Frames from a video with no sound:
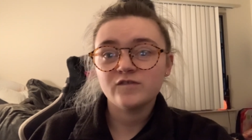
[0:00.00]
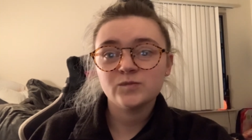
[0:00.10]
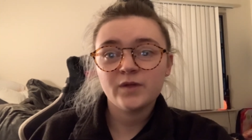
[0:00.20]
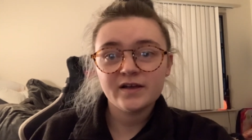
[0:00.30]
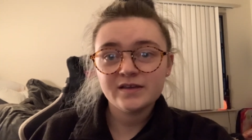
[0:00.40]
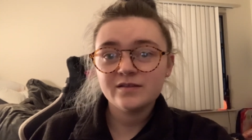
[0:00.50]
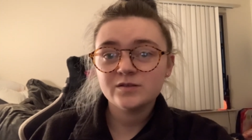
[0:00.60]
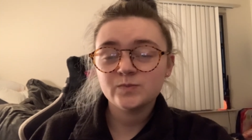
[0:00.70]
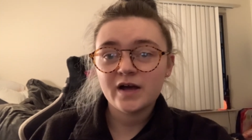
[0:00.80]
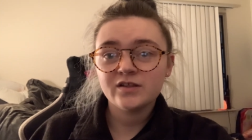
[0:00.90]

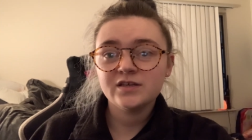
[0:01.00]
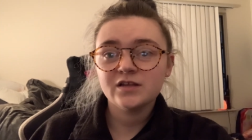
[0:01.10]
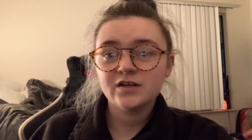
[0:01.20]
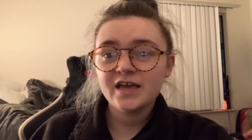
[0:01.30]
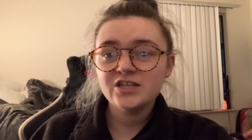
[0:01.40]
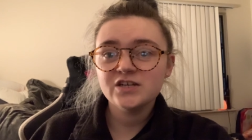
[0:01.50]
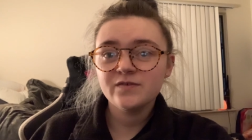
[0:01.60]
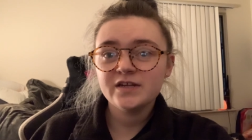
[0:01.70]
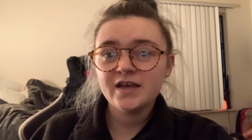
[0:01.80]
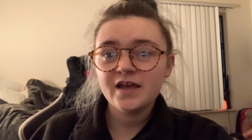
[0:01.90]
spot clean their cage
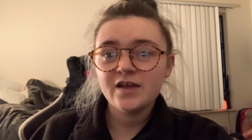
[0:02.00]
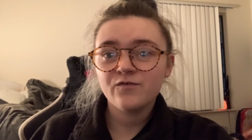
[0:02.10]
every day,